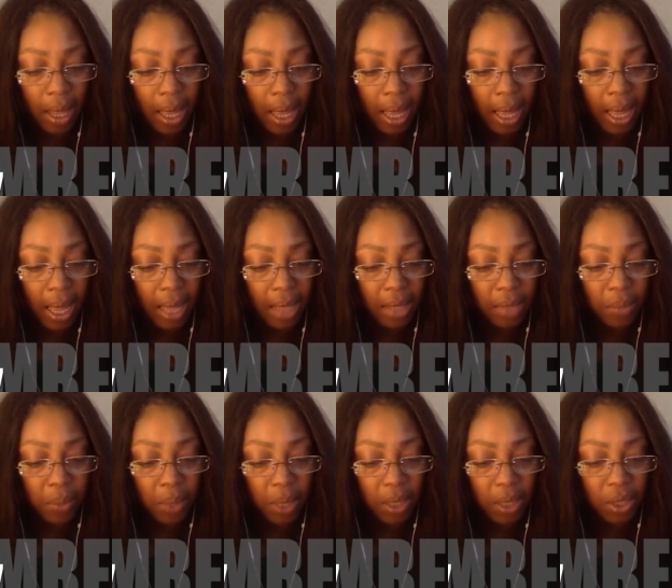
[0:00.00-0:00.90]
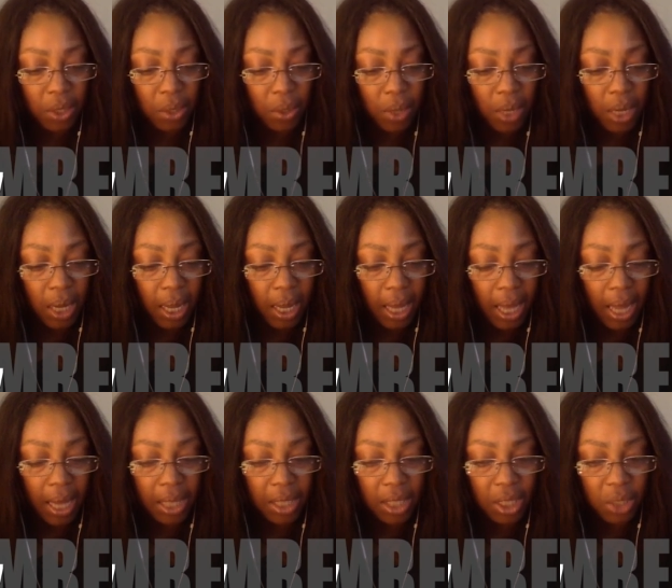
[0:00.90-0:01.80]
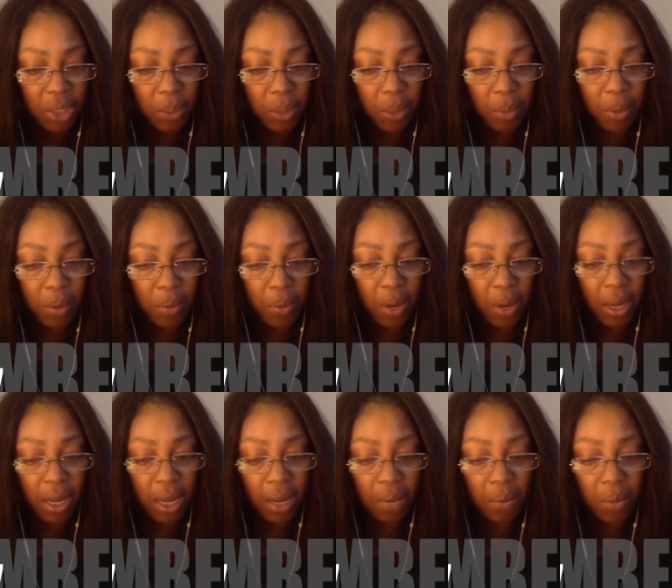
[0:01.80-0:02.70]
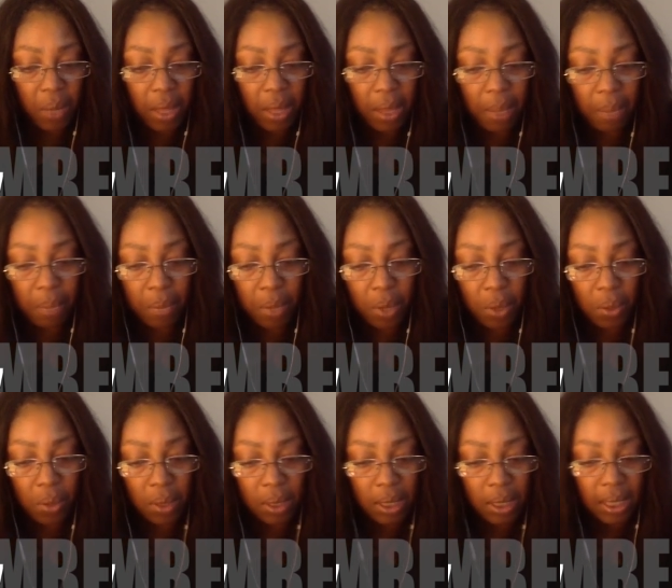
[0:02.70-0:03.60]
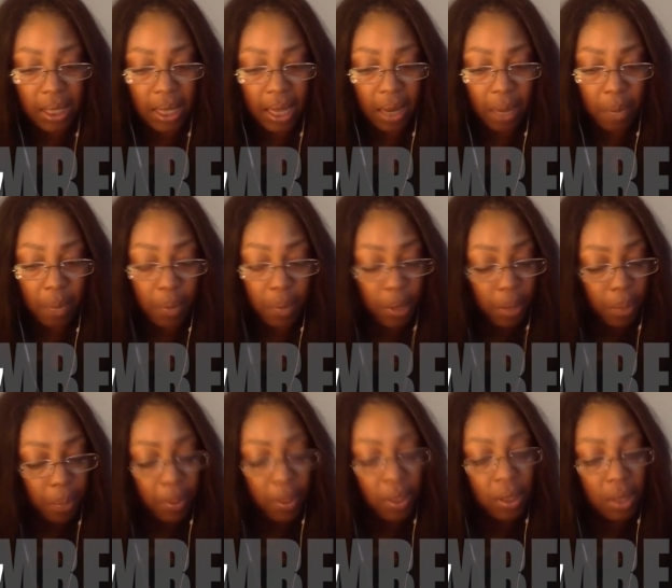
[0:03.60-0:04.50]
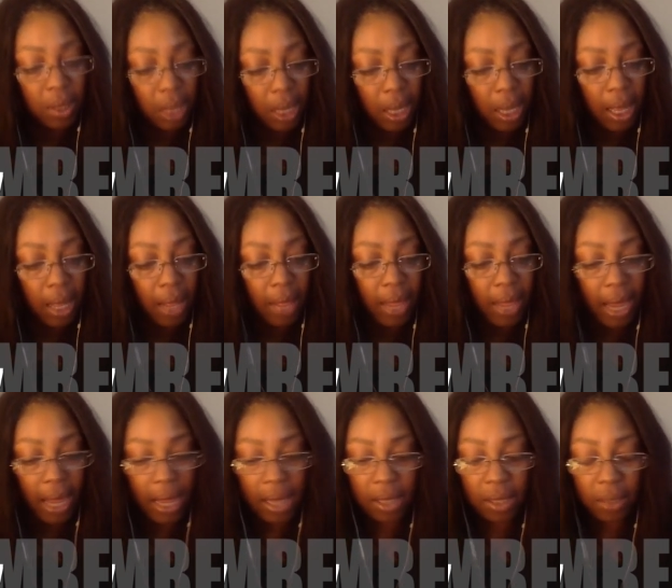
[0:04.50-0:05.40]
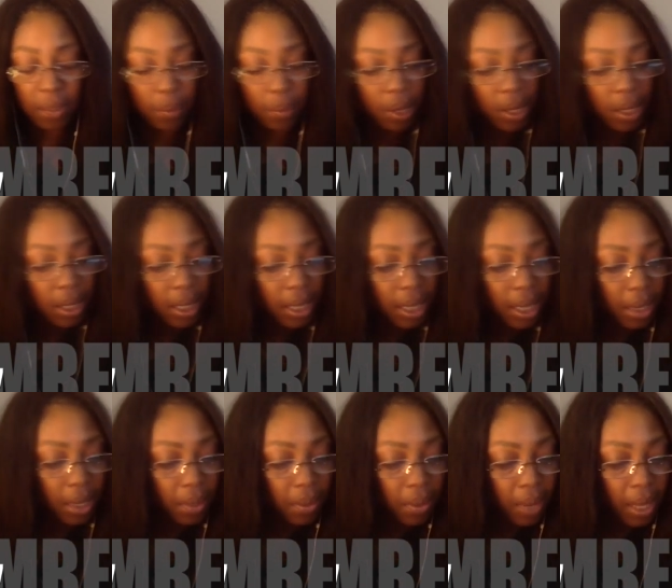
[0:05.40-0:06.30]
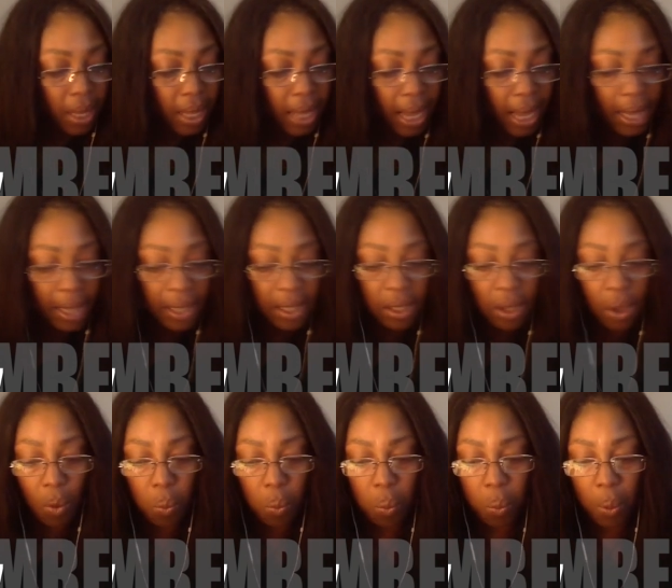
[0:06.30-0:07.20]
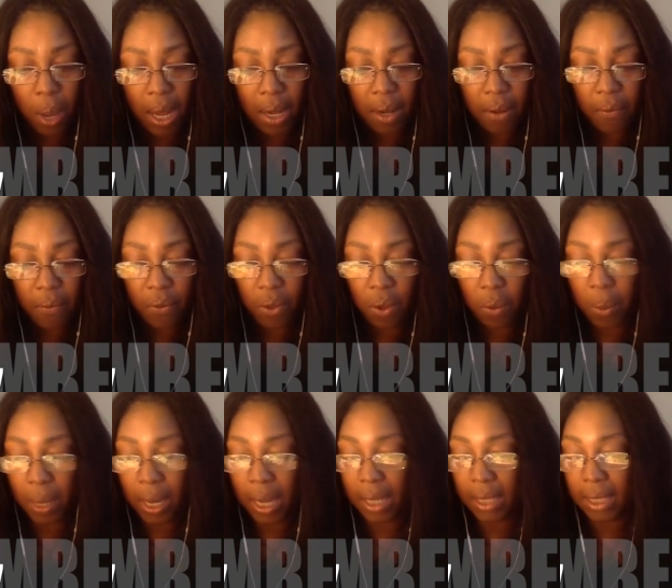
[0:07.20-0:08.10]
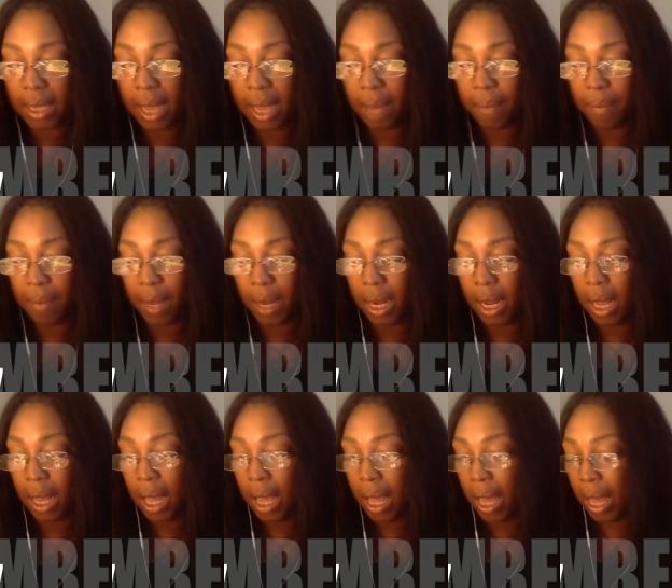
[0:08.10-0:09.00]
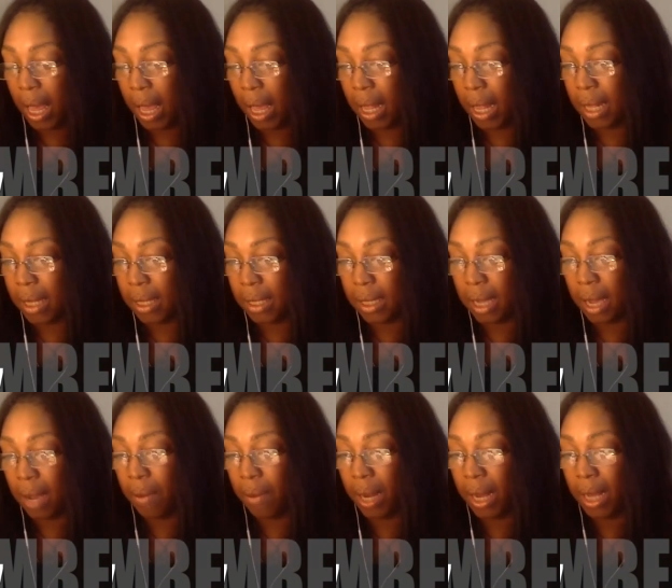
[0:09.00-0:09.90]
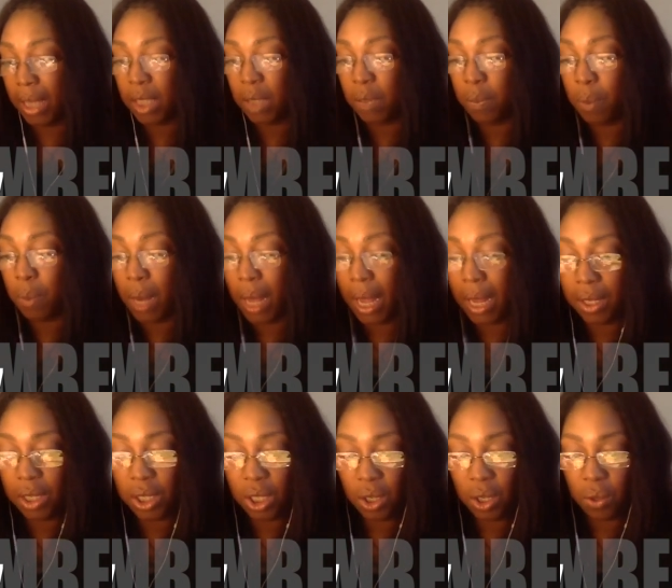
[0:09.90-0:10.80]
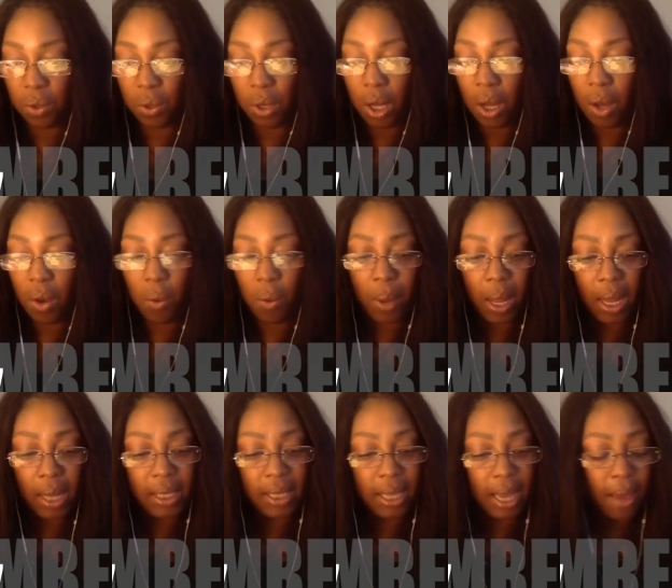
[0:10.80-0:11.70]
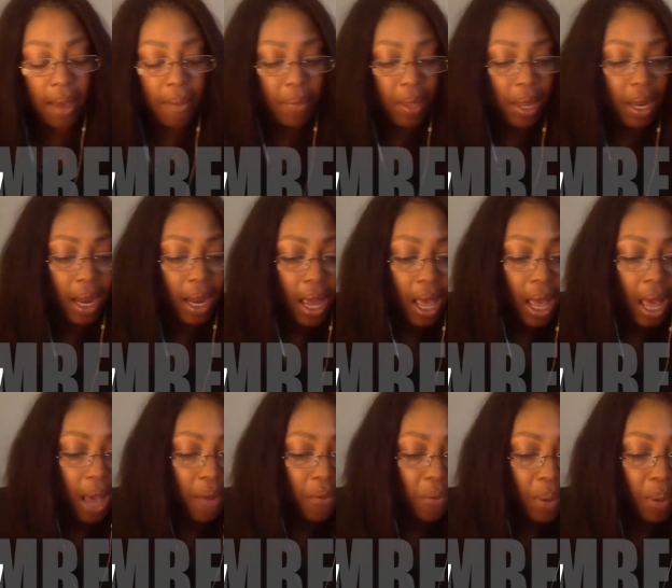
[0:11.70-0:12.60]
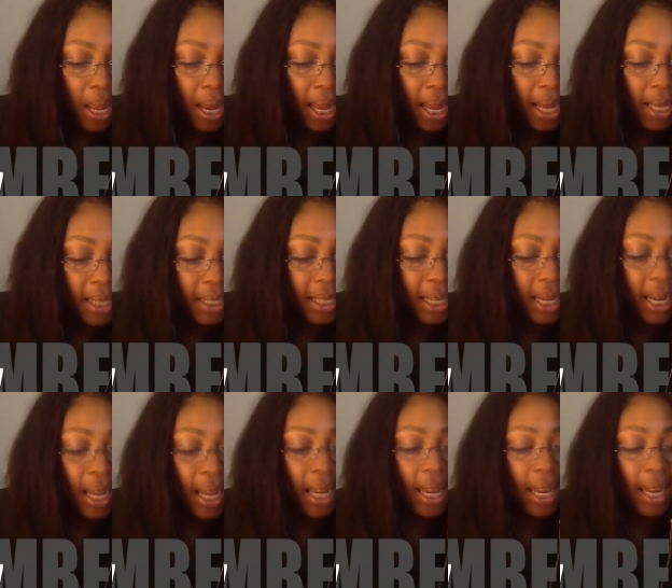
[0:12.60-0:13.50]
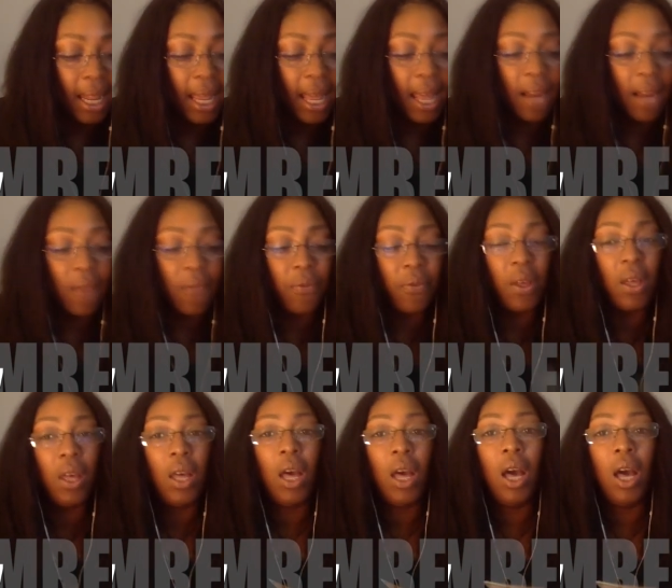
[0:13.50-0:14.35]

and what zodiac energies will be working with the moon sign, people. That is, you know, that is a wonderful what is happening, and I will explain to you what is happening. I've realized that a lot of the